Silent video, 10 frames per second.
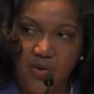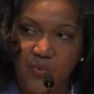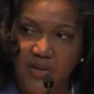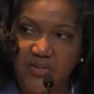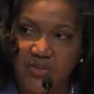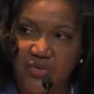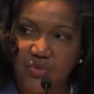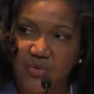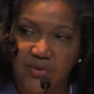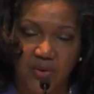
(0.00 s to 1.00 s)
Rest
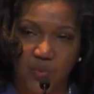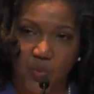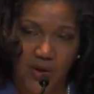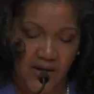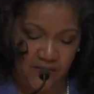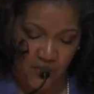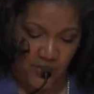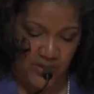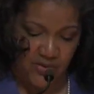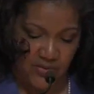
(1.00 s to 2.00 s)
assured that whatever
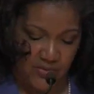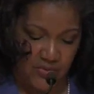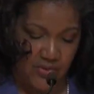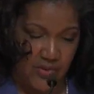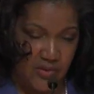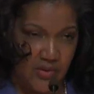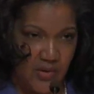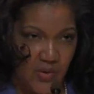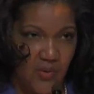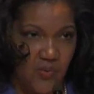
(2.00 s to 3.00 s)
we do,
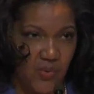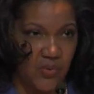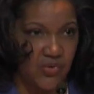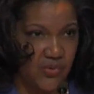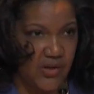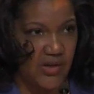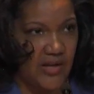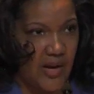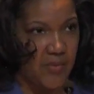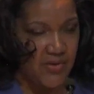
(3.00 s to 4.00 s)
we will do it
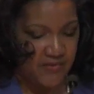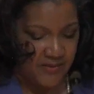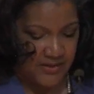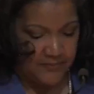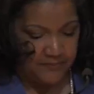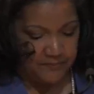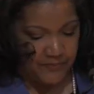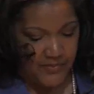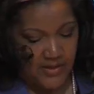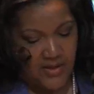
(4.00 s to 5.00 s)
collaboratively.
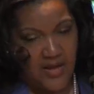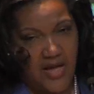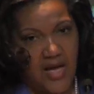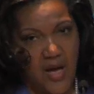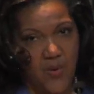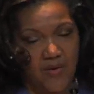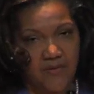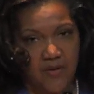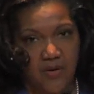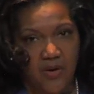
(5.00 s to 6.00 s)

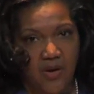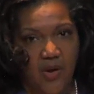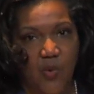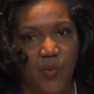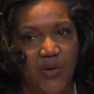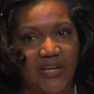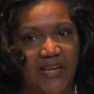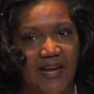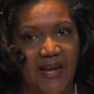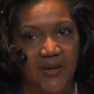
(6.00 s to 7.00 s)
However, we
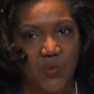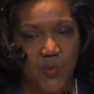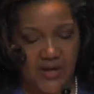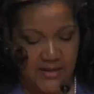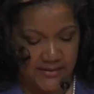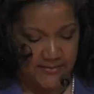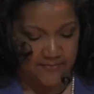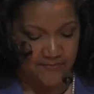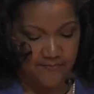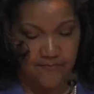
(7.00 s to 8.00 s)
can't wait.
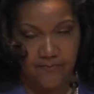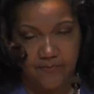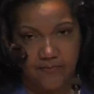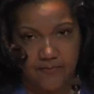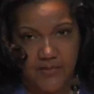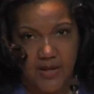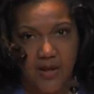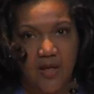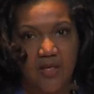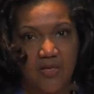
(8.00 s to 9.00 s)

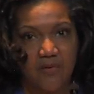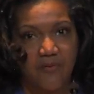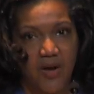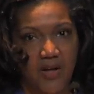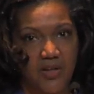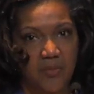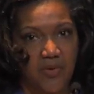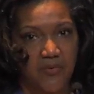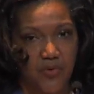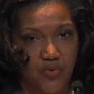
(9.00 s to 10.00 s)
The volume
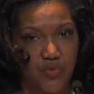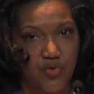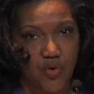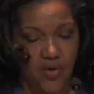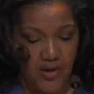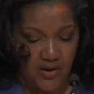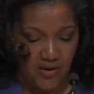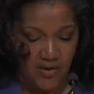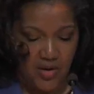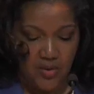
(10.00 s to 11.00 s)
of crude
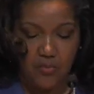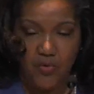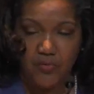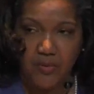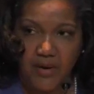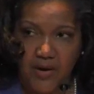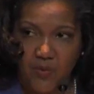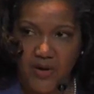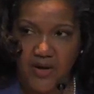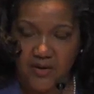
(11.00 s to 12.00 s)
oil moving by
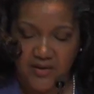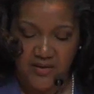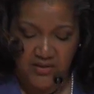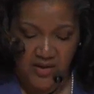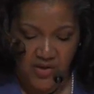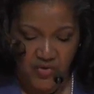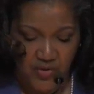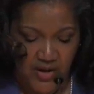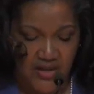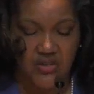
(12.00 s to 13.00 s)
rail in this
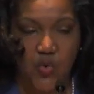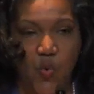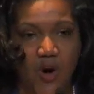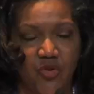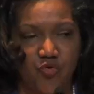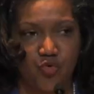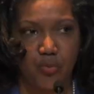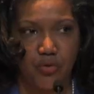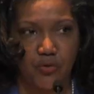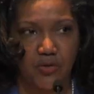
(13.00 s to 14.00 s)
country has
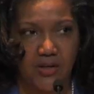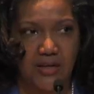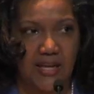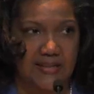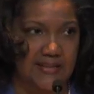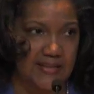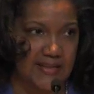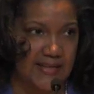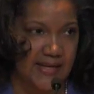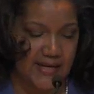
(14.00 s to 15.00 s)
quadrupled in less than
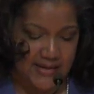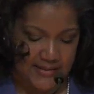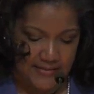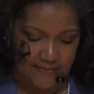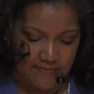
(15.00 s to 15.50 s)
a decade.